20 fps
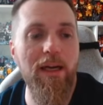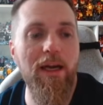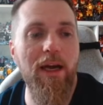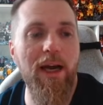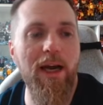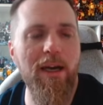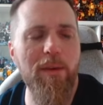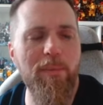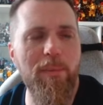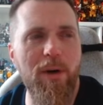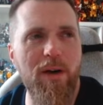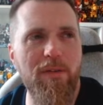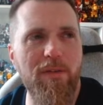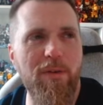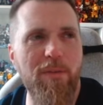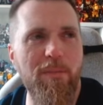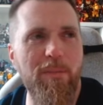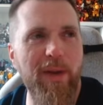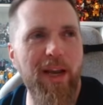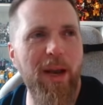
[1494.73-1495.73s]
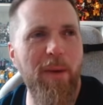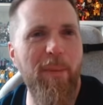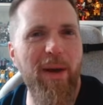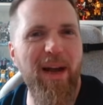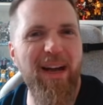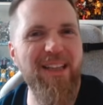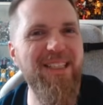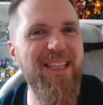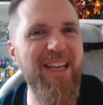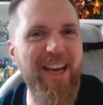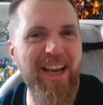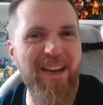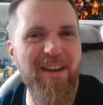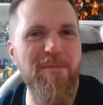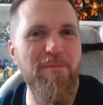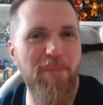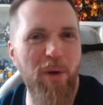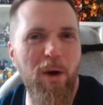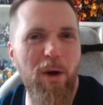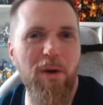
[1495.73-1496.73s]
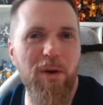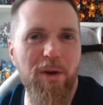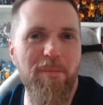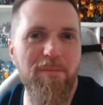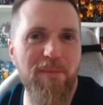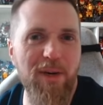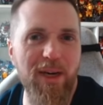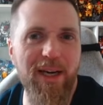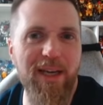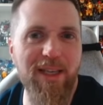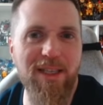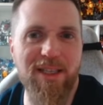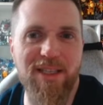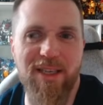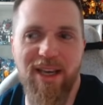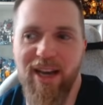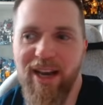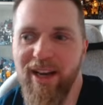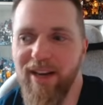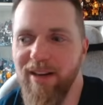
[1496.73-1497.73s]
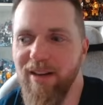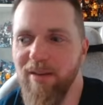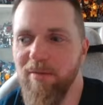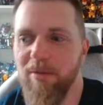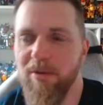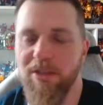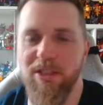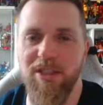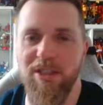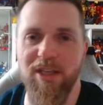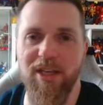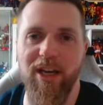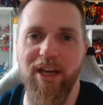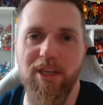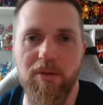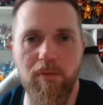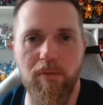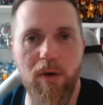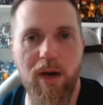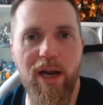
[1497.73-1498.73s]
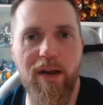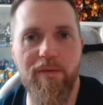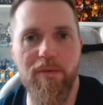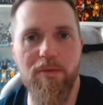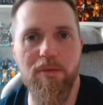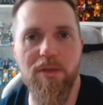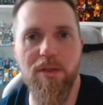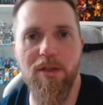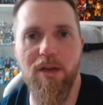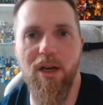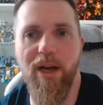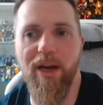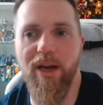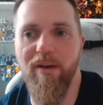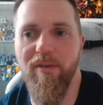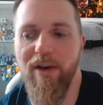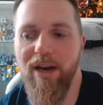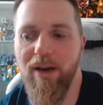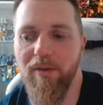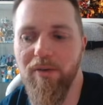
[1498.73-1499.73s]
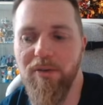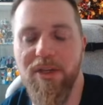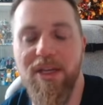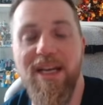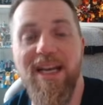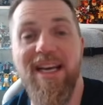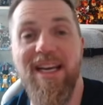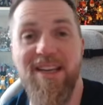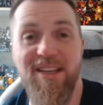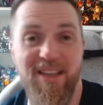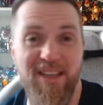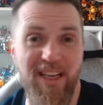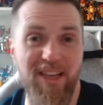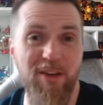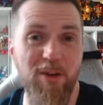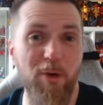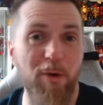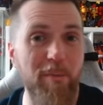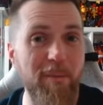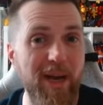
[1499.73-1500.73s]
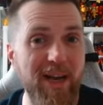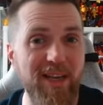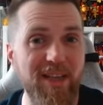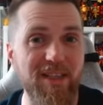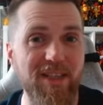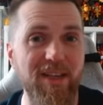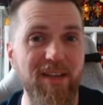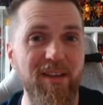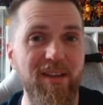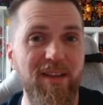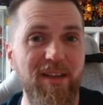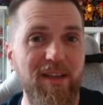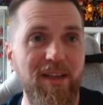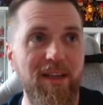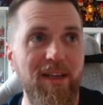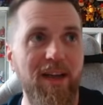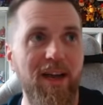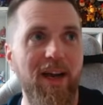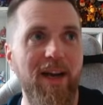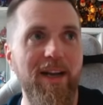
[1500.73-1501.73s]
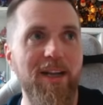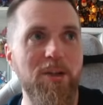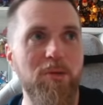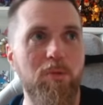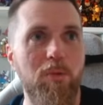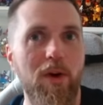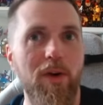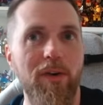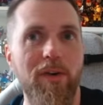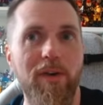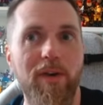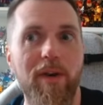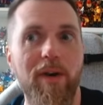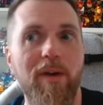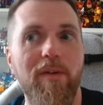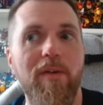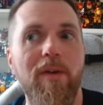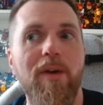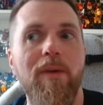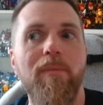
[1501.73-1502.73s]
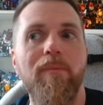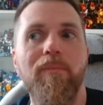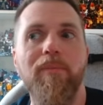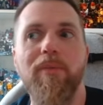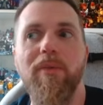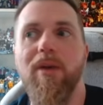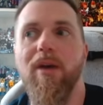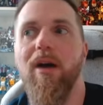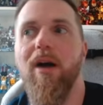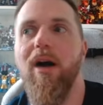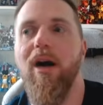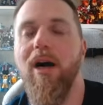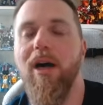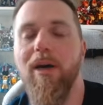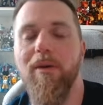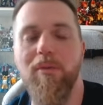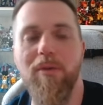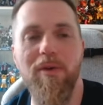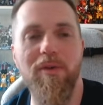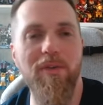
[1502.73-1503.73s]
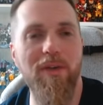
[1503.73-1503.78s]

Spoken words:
And apart from being about a 10 bot combiner set, and it was just a case of whatever was lying around, it did look menacing. And it's one that I would have